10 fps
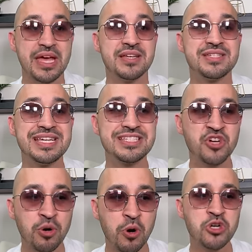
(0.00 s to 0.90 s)
sees
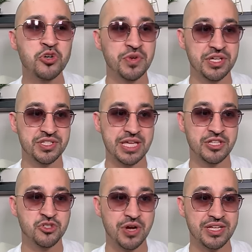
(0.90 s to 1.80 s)
commercial real estate
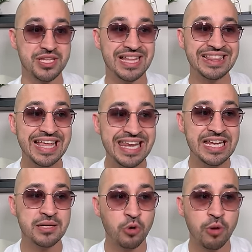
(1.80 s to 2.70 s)
stress leading
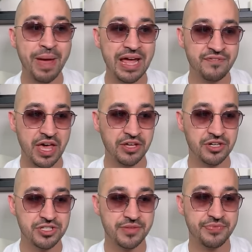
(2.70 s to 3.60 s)
to more bank failures.